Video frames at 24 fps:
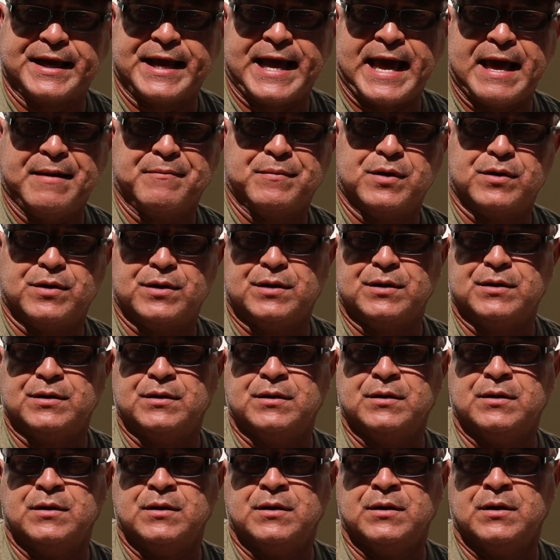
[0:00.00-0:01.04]
Gambler
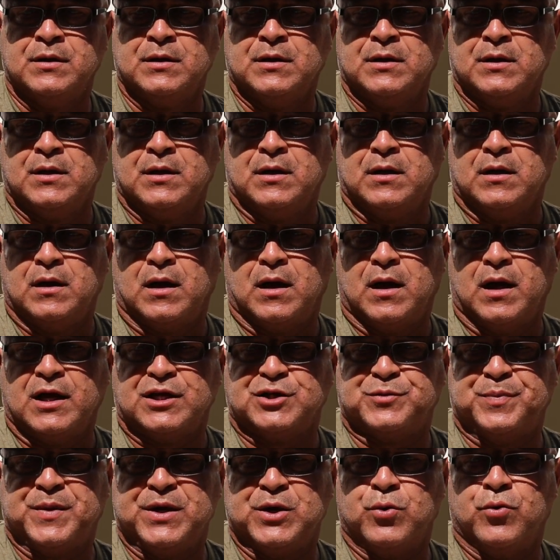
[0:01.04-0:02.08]

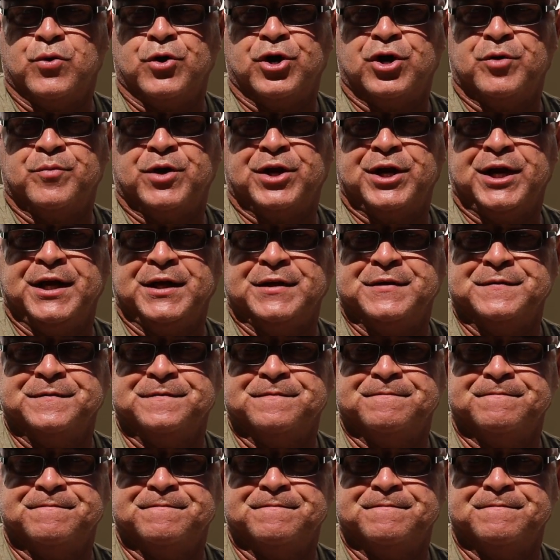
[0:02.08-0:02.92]
speed worm on it,